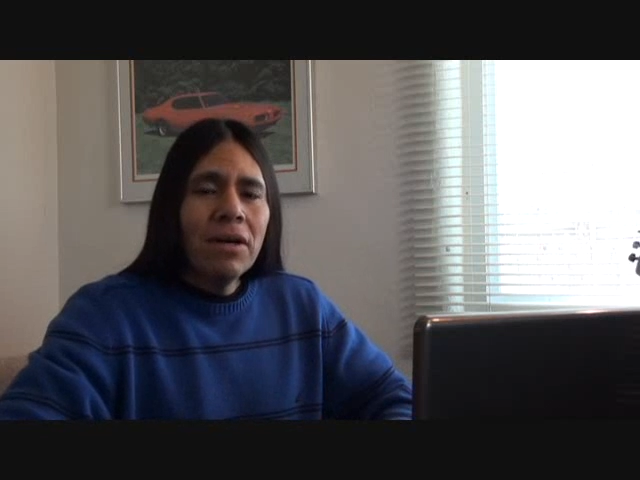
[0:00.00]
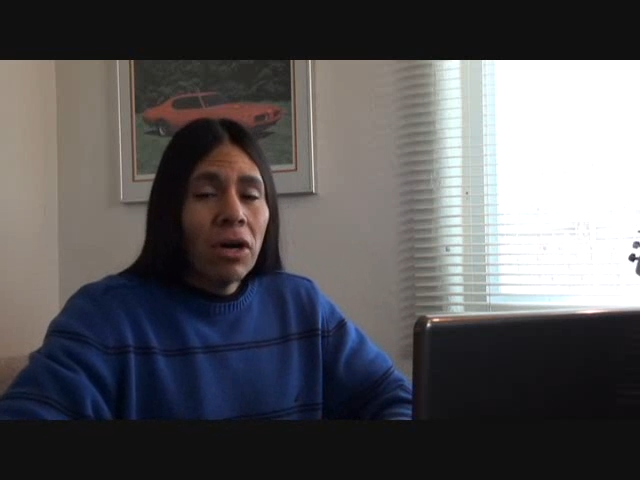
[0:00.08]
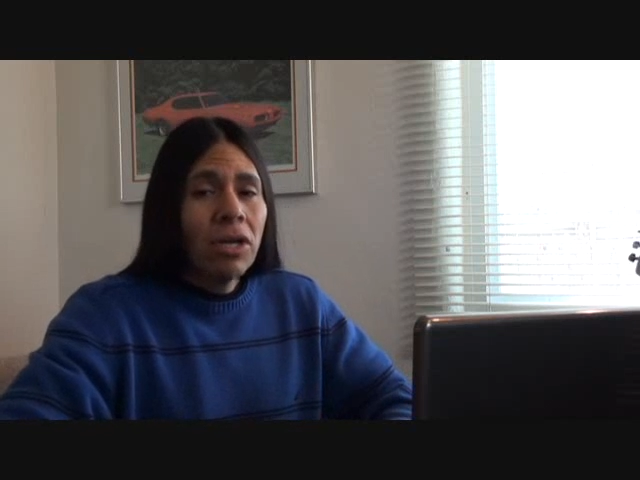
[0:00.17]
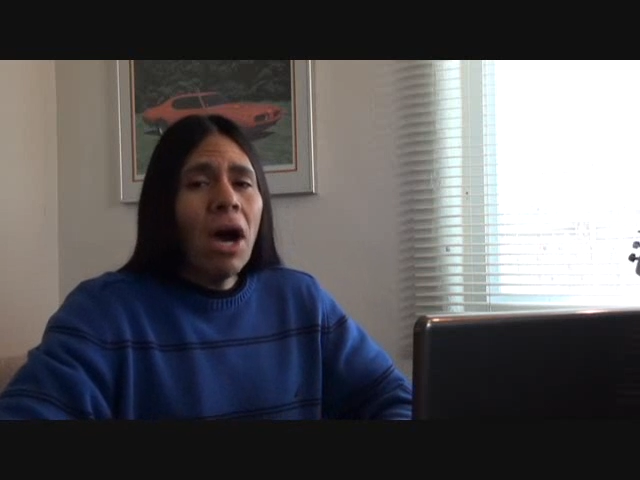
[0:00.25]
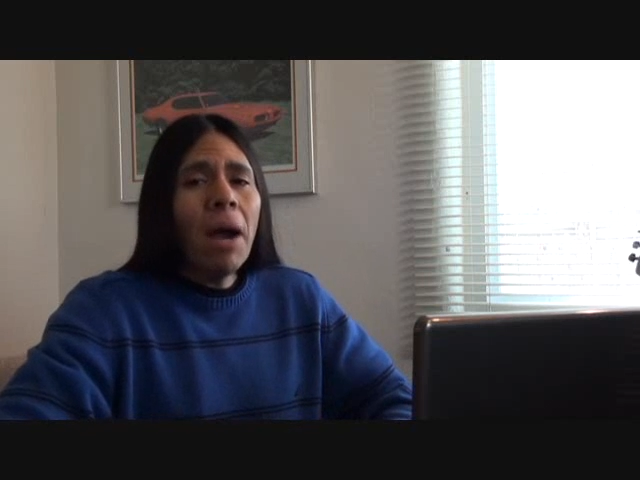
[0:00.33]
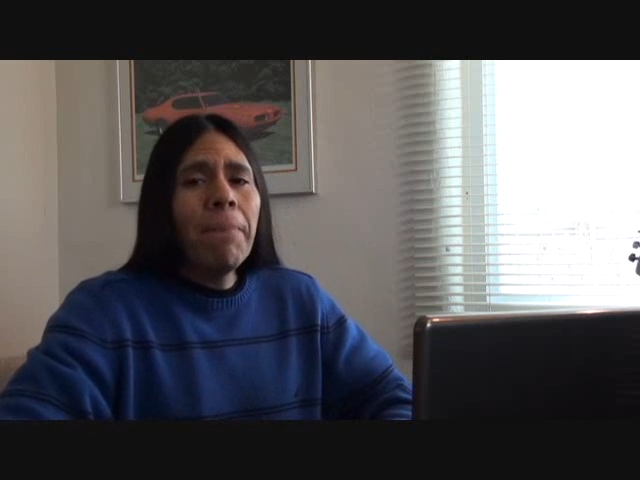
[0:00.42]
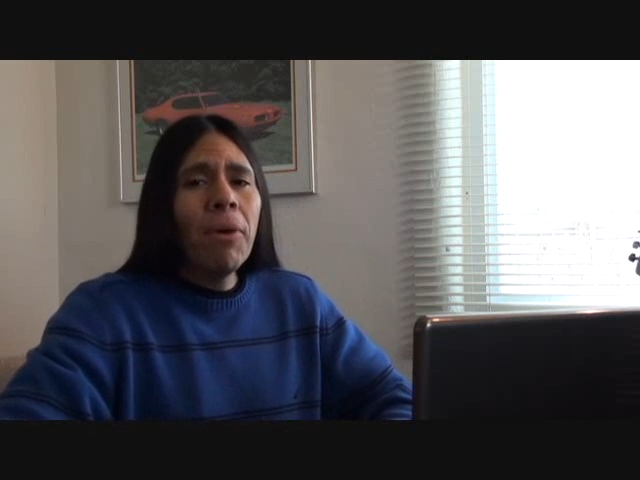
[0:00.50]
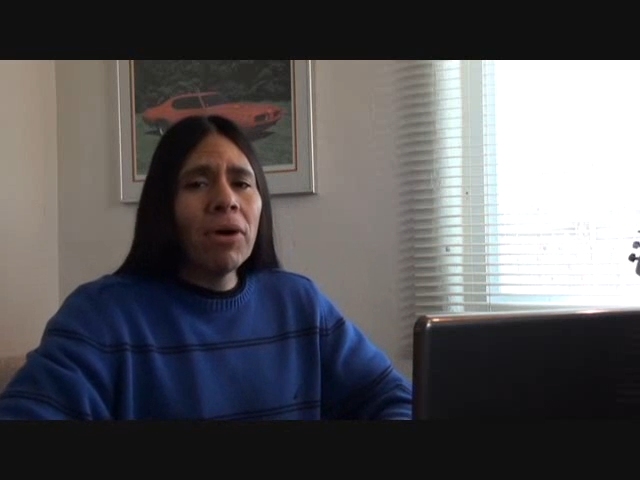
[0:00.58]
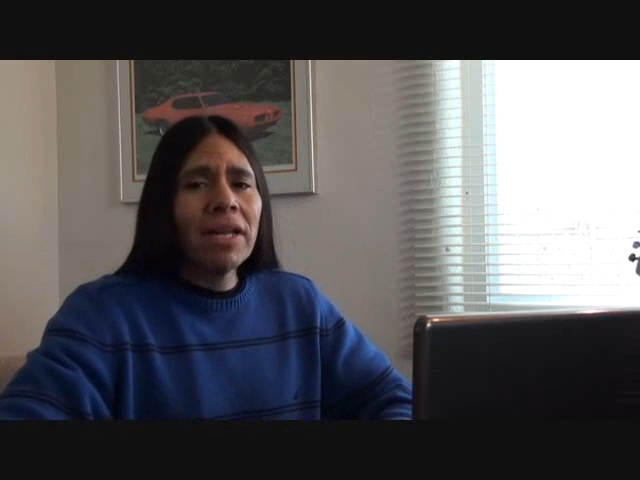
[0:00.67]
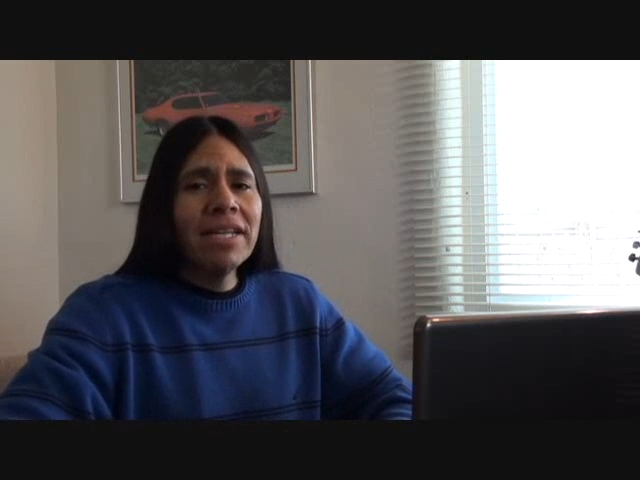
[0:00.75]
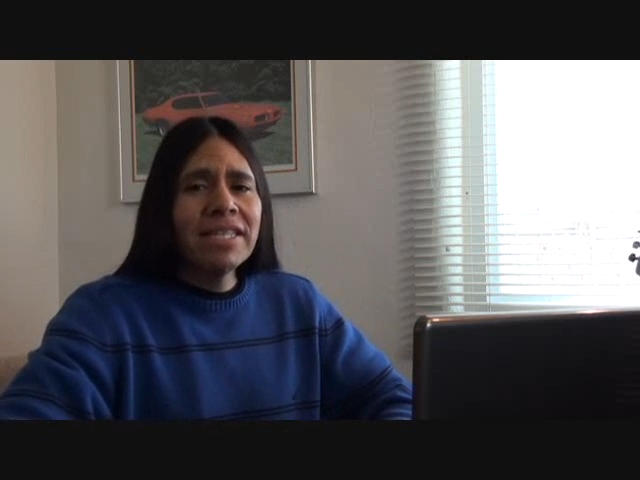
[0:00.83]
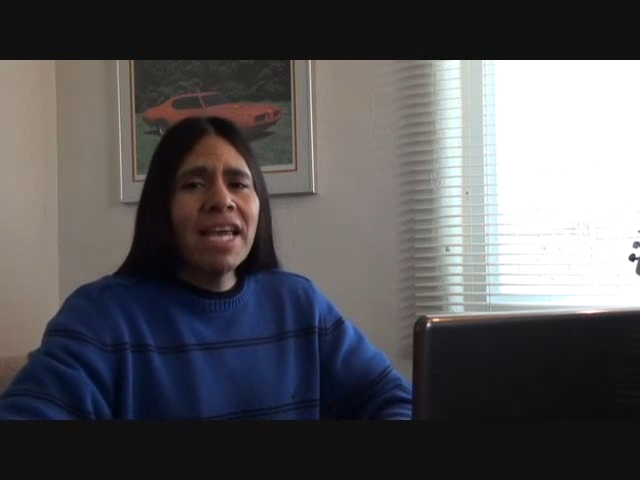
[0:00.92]
or
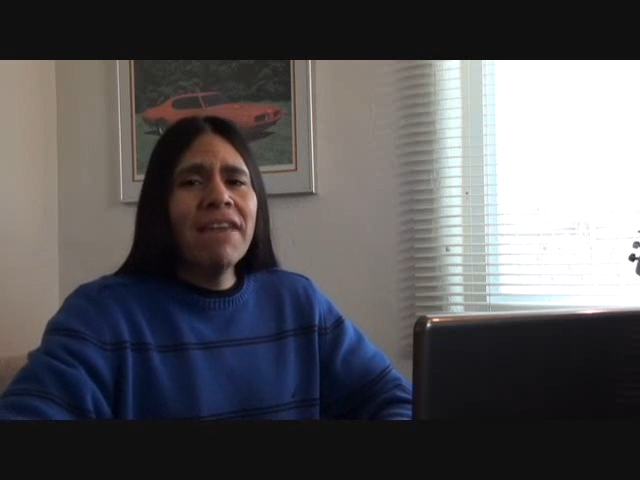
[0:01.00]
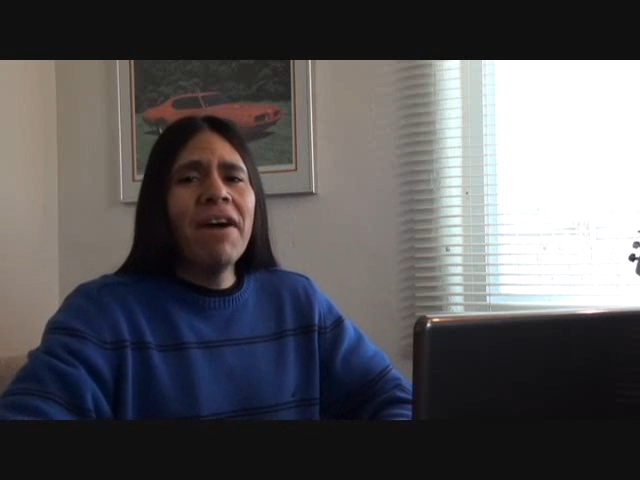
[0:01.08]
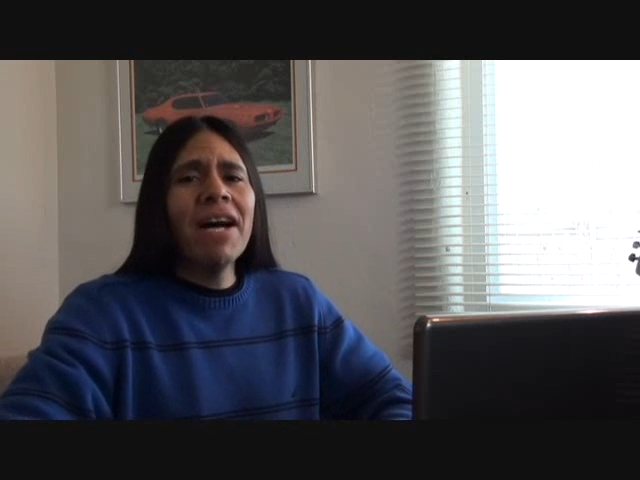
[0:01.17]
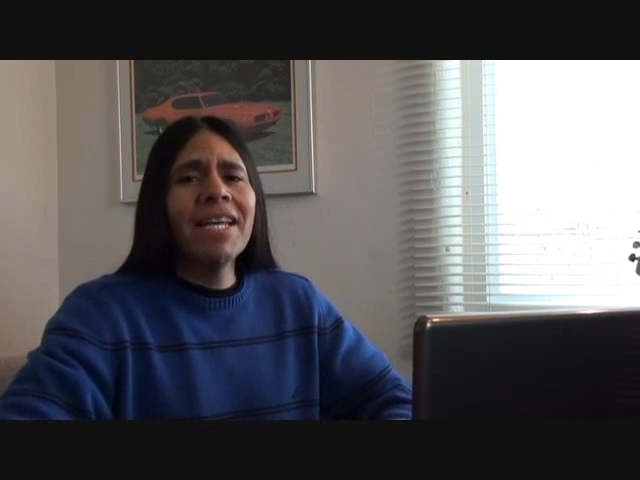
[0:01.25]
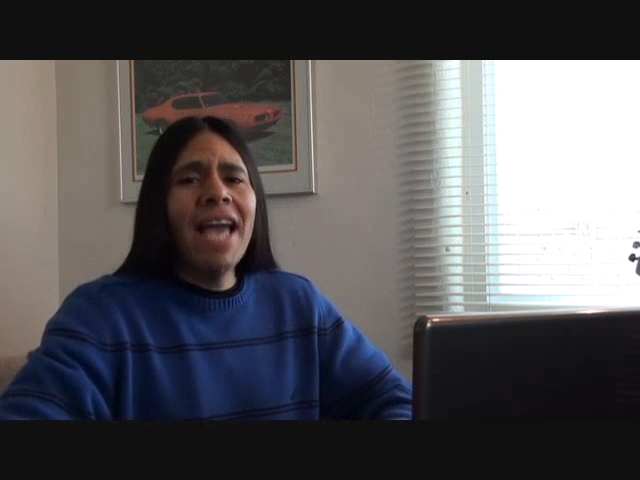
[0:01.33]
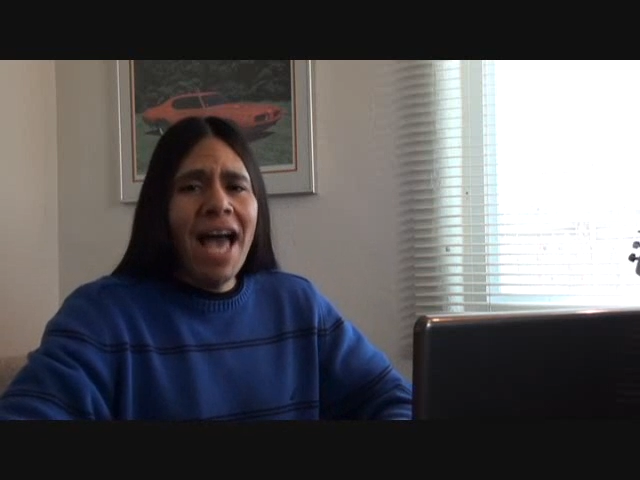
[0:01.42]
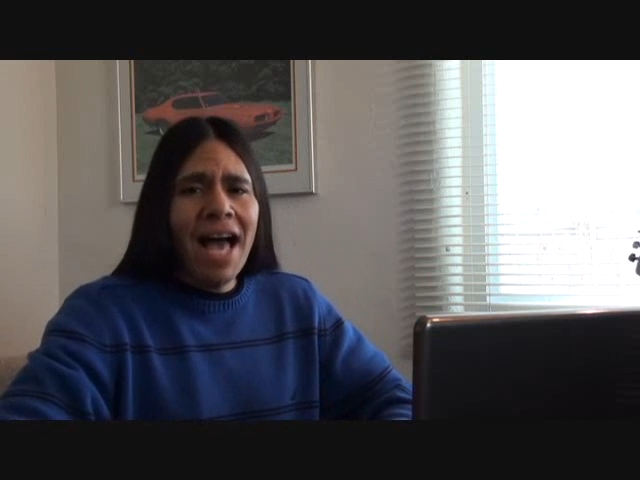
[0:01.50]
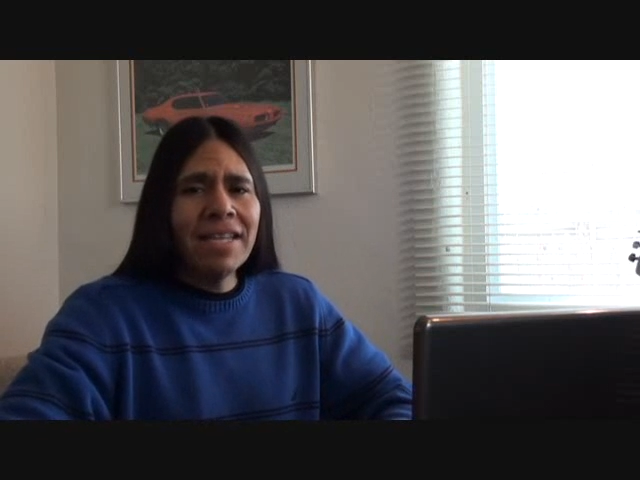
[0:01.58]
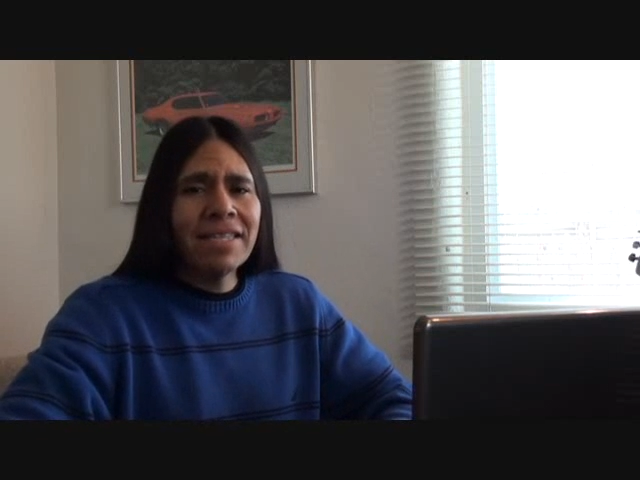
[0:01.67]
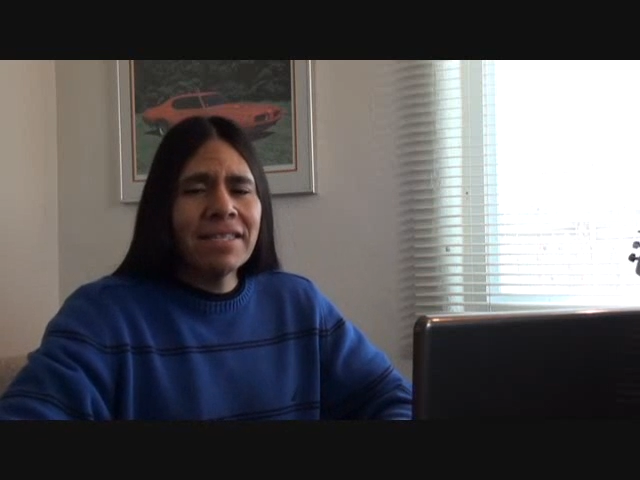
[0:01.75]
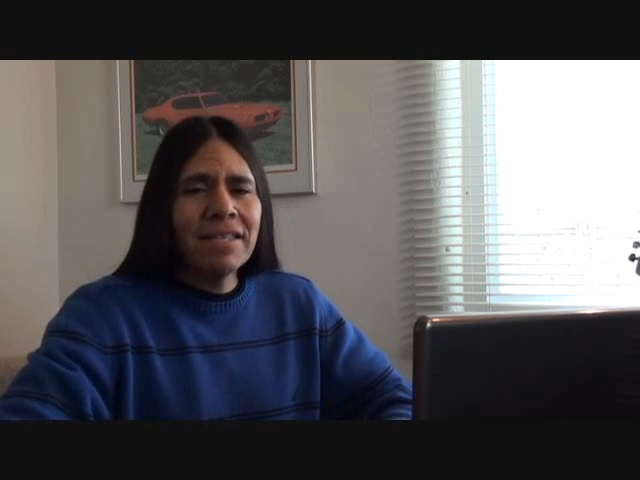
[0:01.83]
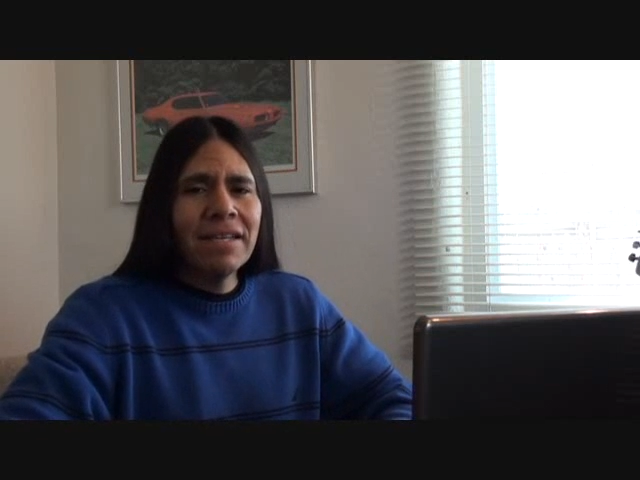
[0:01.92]
carpooling to save on
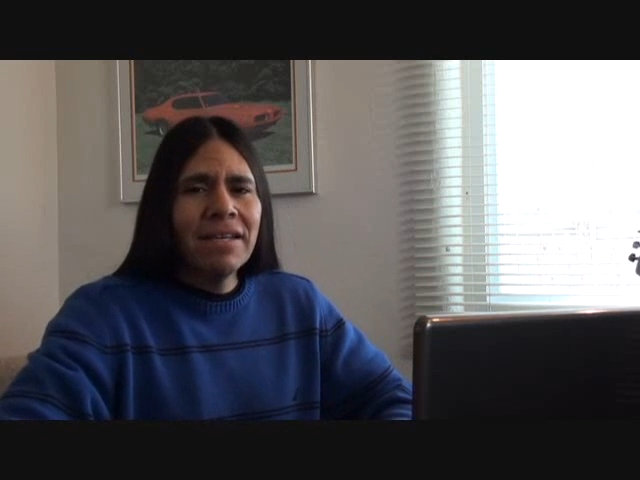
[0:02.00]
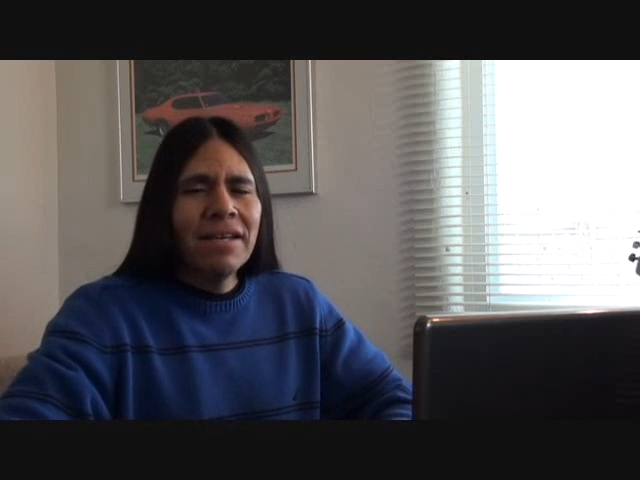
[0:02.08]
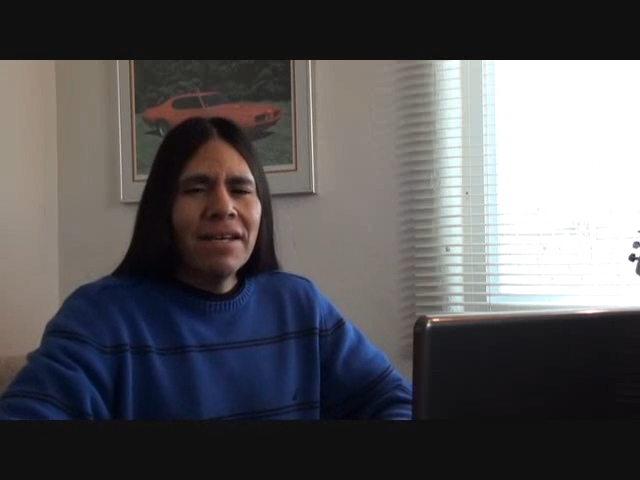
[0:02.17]
gas.